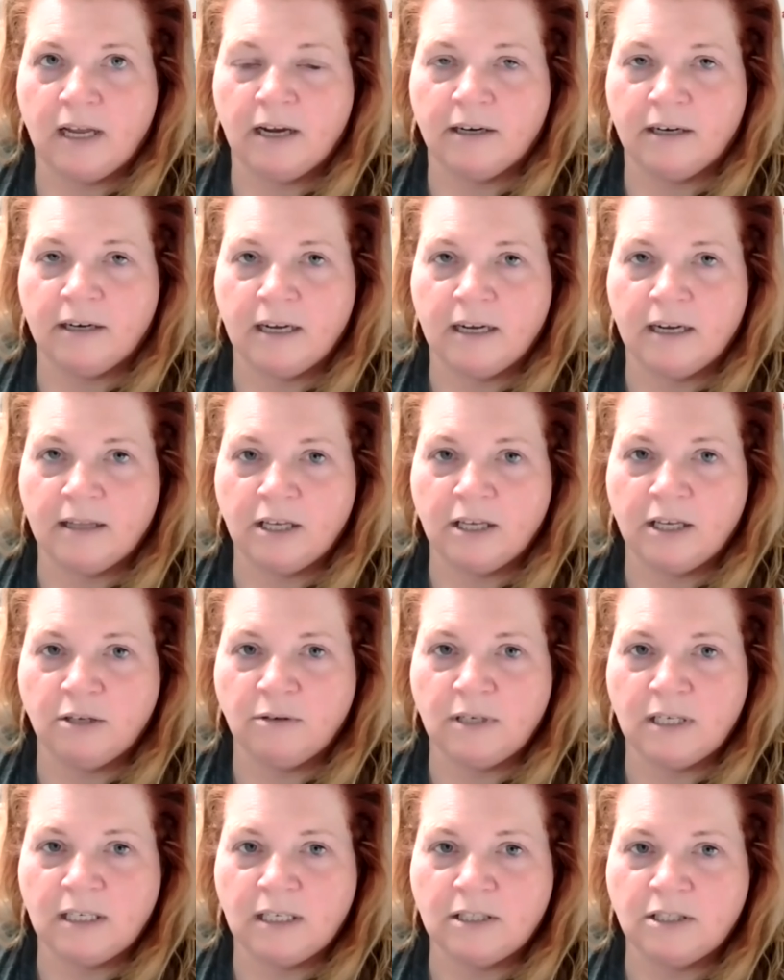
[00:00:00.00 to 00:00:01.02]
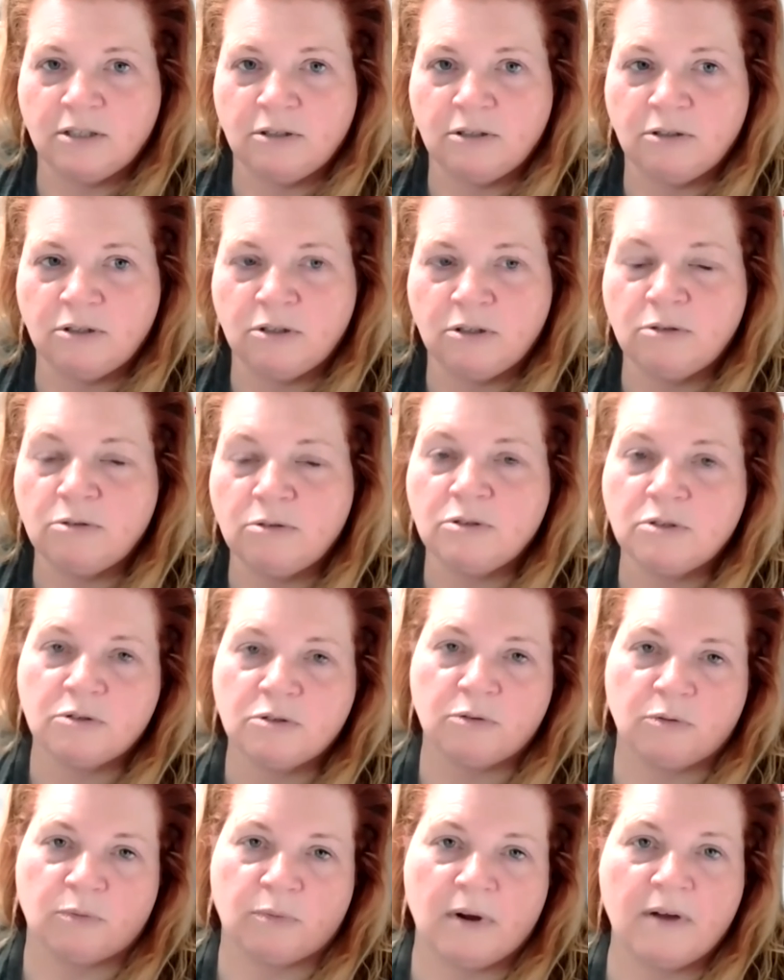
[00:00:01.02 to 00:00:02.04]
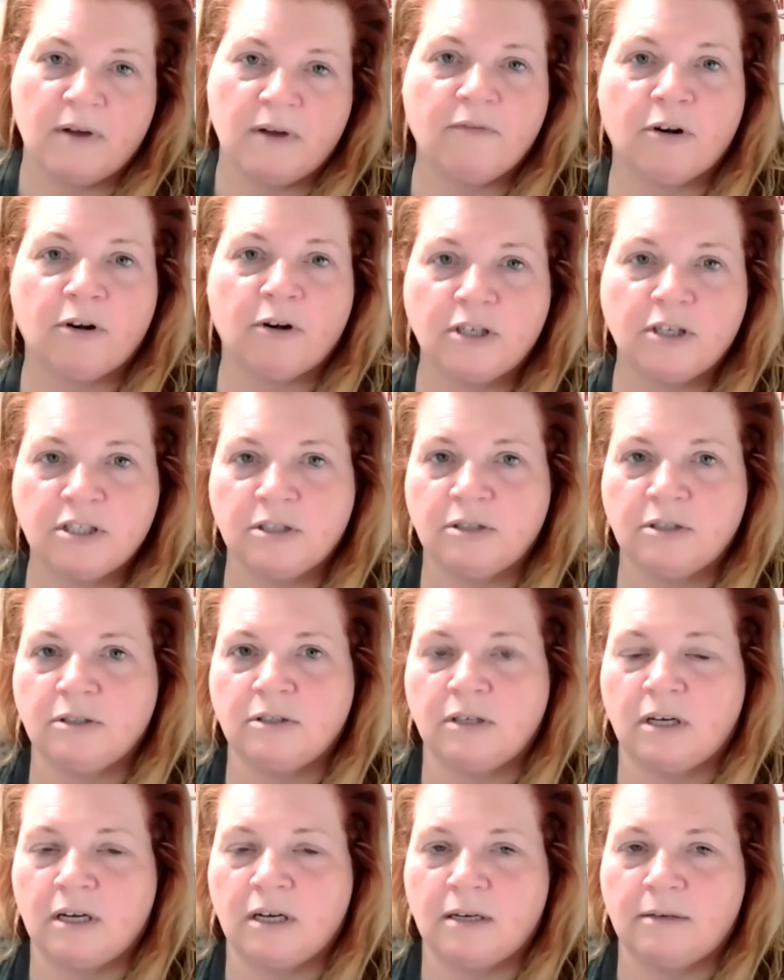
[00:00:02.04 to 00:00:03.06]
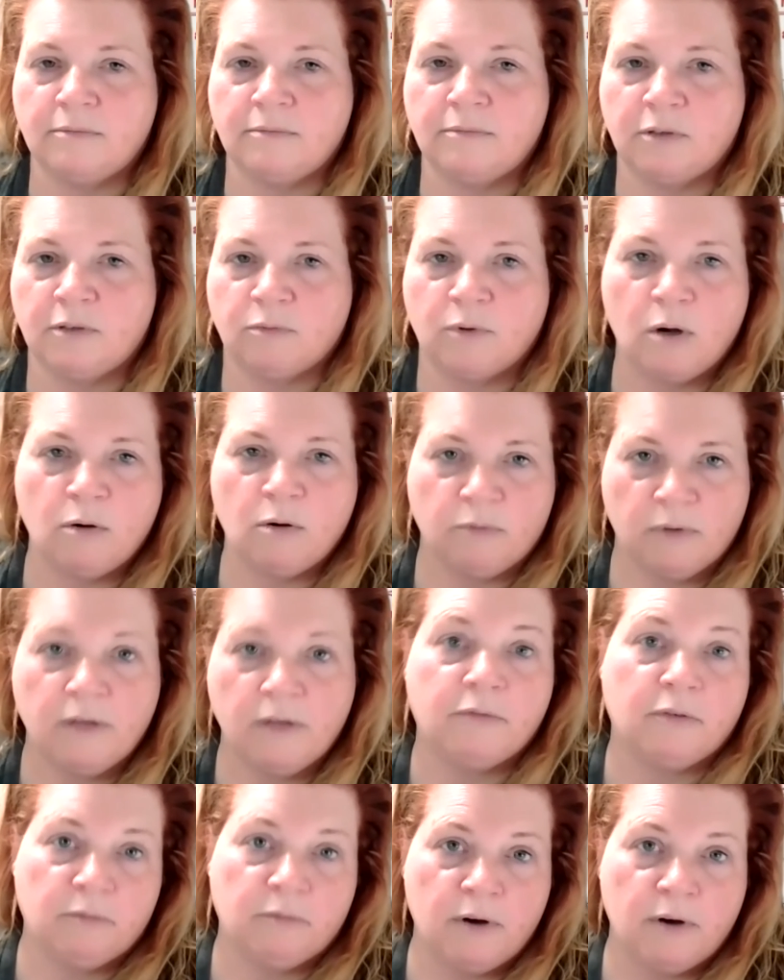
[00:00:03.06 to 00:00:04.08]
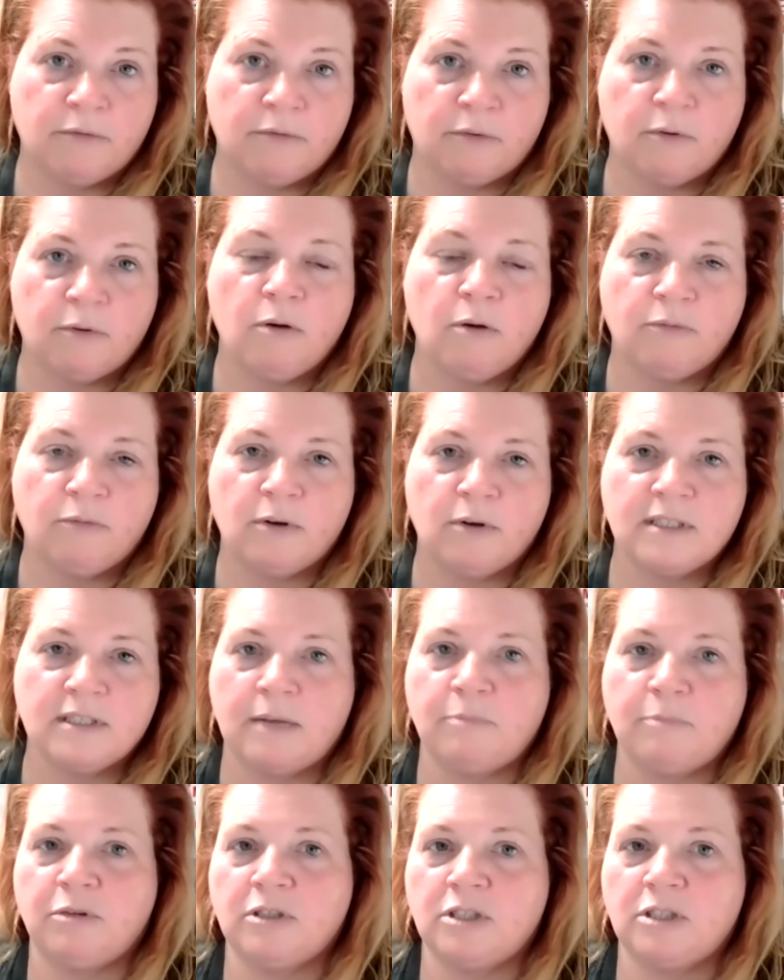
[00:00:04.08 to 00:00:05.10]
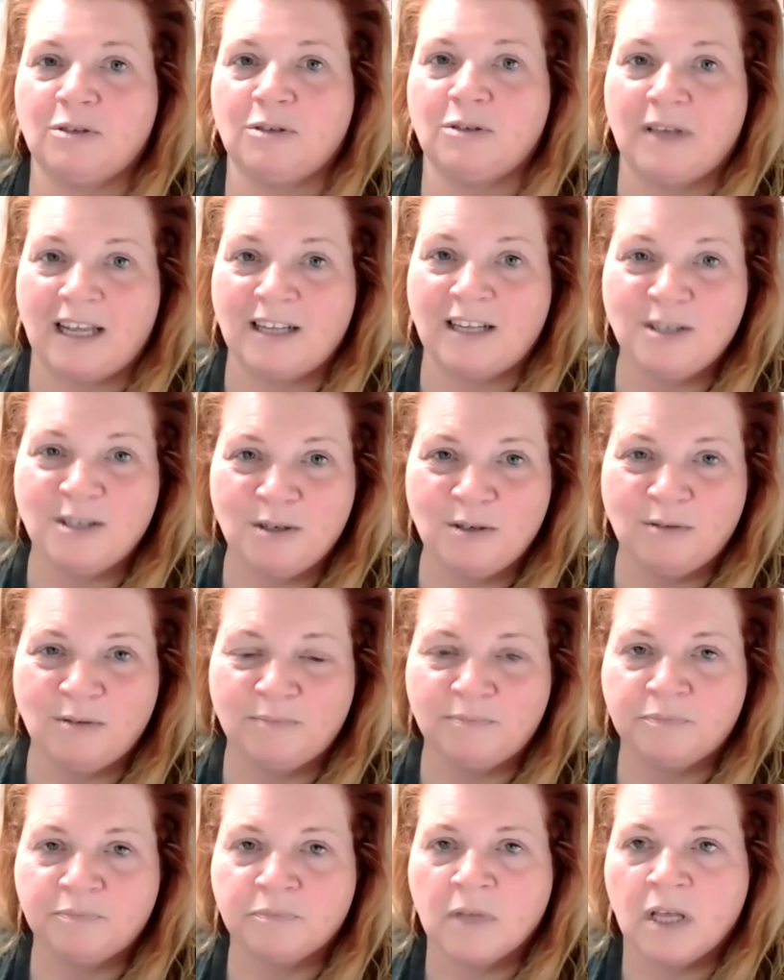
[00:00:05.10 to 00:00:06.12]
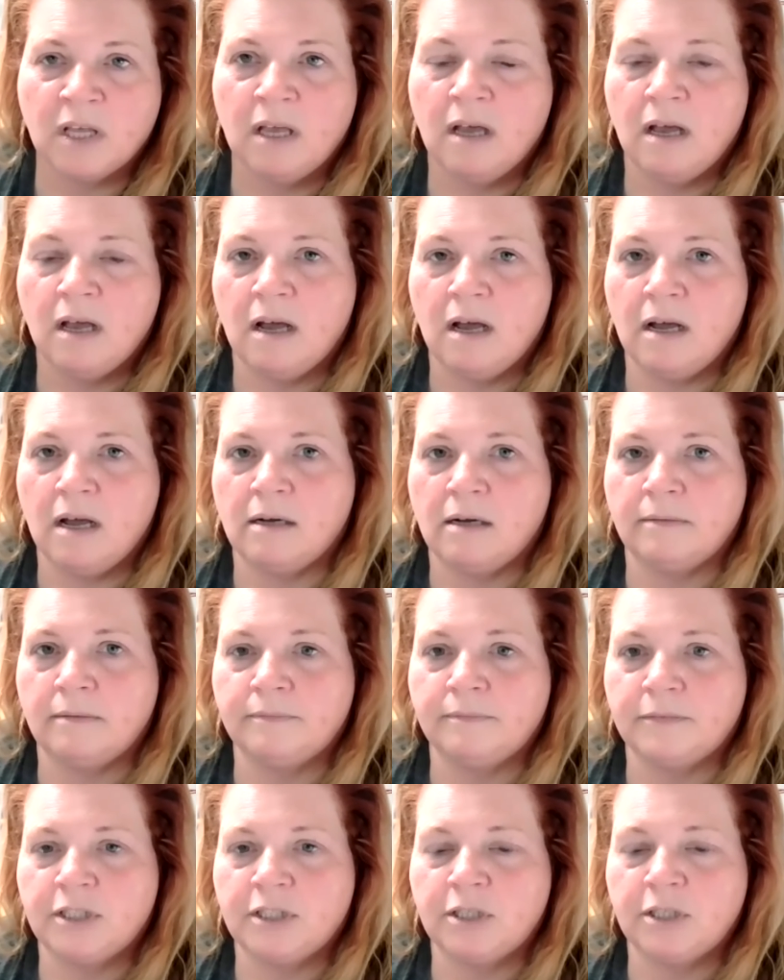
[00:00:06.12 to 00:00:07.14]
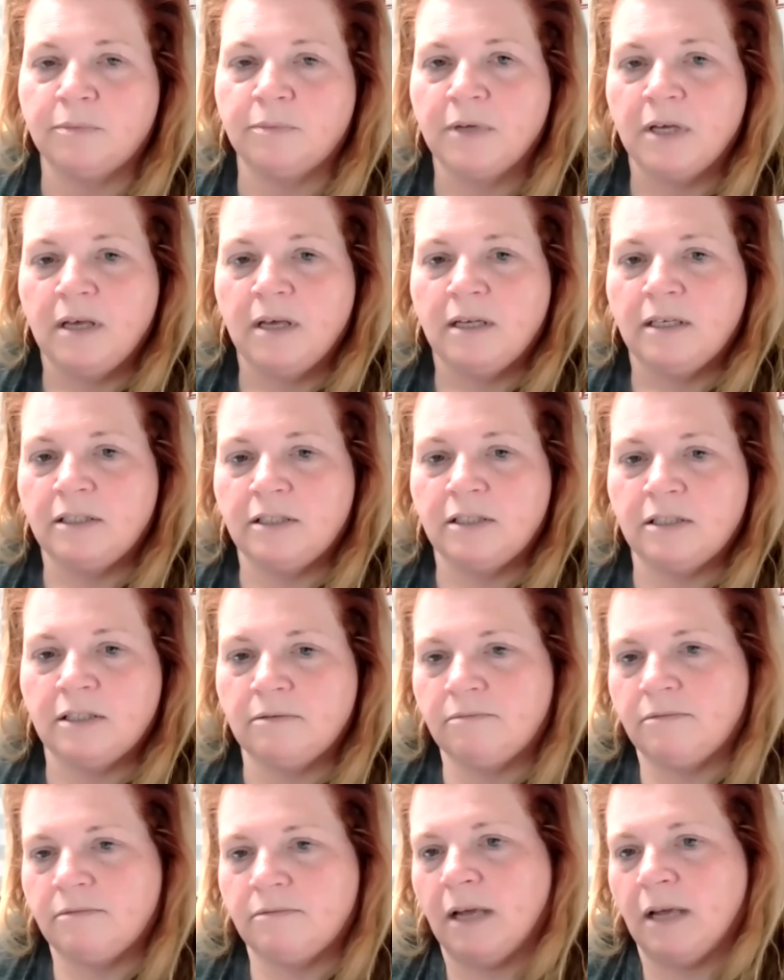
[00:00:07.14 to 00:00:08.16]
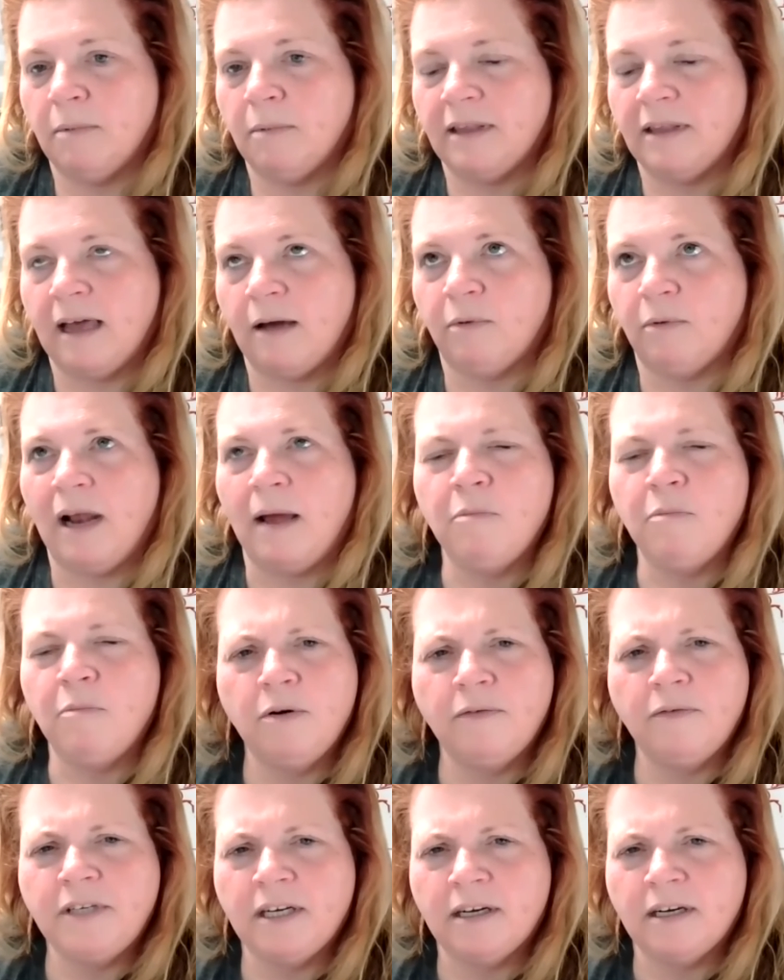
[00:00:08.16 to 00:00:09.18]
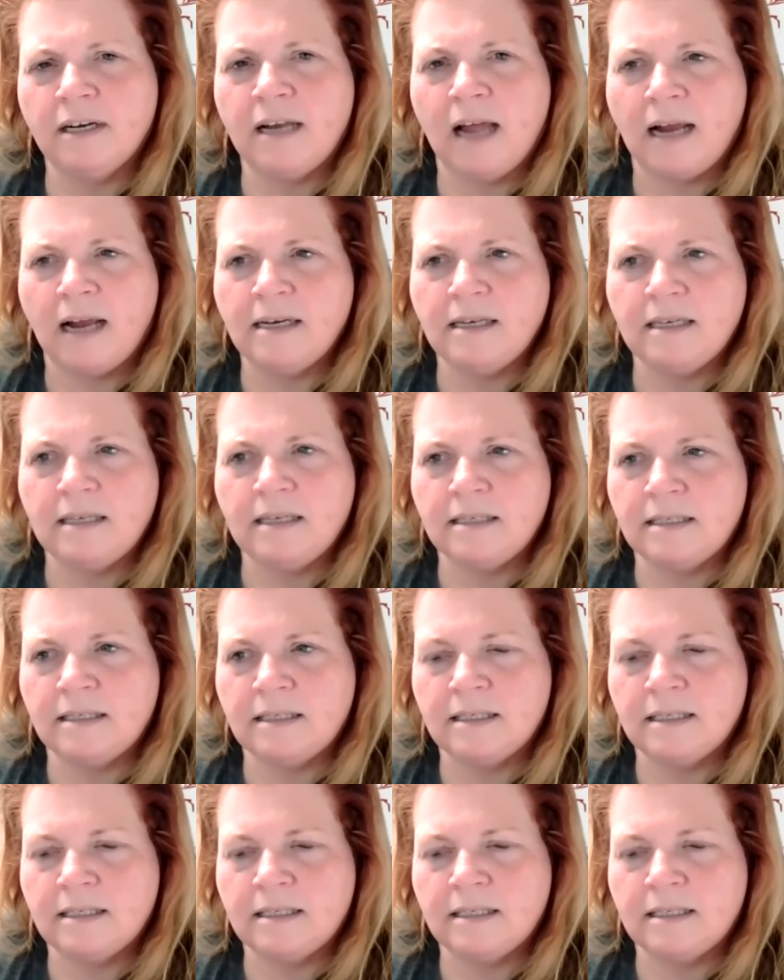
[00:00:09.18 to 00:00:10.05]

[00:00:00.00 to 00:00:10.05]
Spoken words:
an area that you need to use the river to the road, river road, for example, to get to? So think about that. When I moved here in 90,